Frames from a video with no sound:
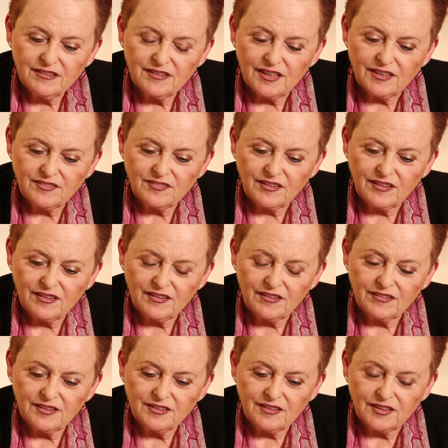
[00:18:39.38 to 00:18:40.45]
that
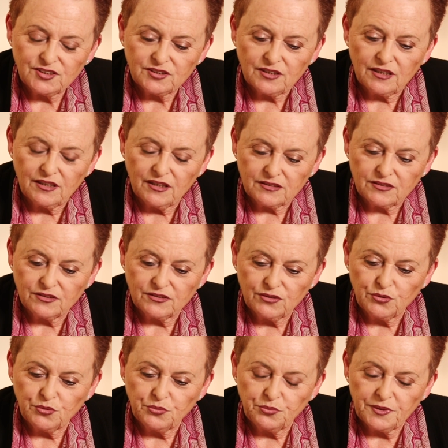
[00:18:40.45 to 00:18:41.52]
it has a lot to
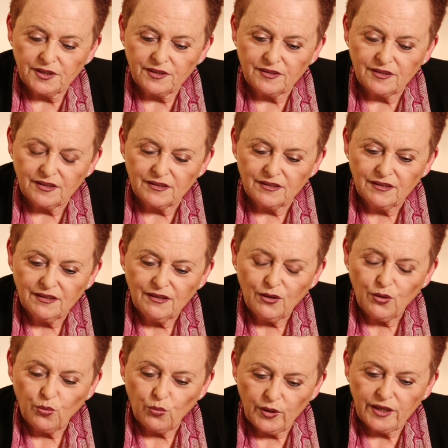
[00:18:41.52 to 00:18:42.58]
do with the
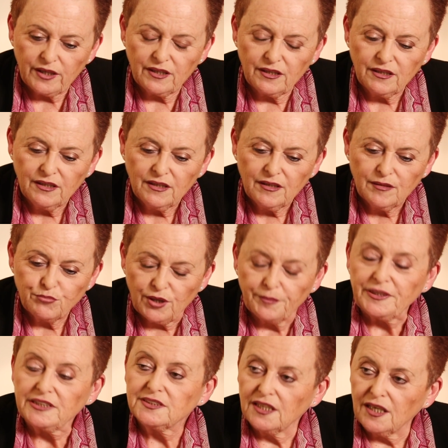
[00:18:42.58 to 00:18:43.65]
way Prime
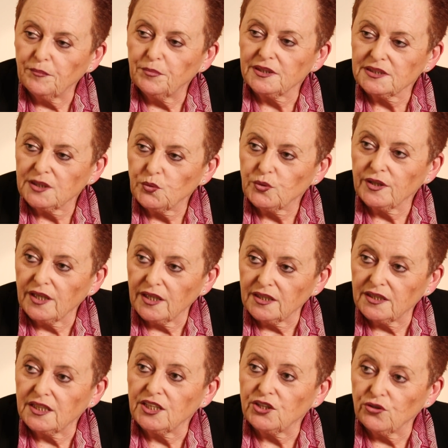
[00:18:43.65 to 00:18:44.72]
Minister Abe is looking
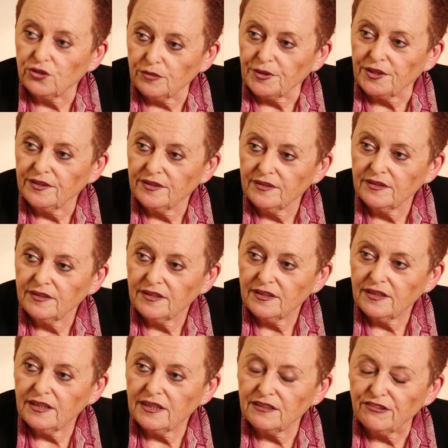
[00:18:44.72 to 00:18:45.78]
at the economy
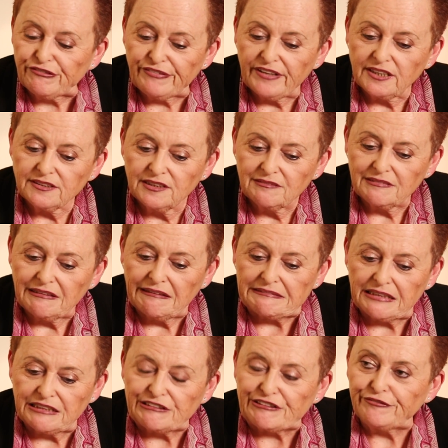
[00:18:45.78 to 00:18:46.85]
and the fact that he
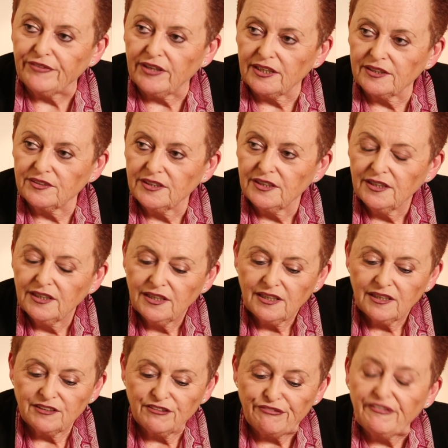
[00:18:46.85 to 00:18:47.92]
identified
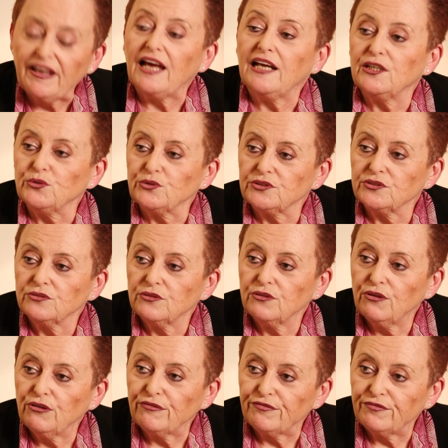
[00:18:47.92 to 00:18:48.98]
the values
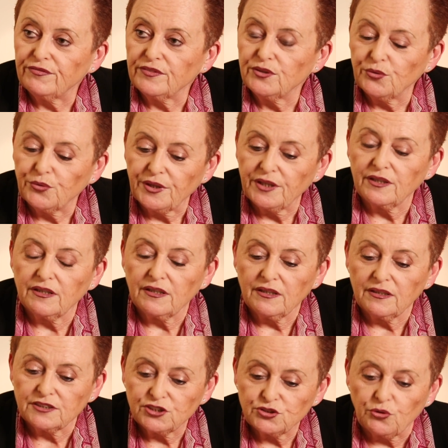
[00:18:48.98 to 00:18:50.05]
of doing
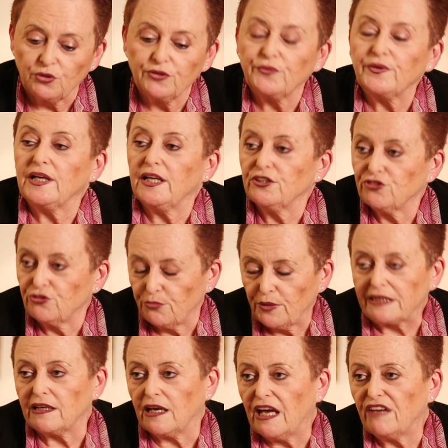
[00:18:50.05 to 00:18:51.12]
a stronger relation,
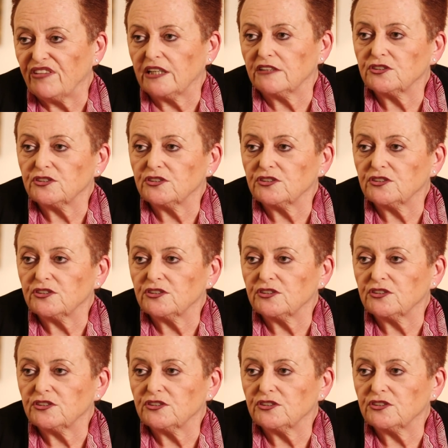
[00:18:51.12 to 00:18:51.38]
having a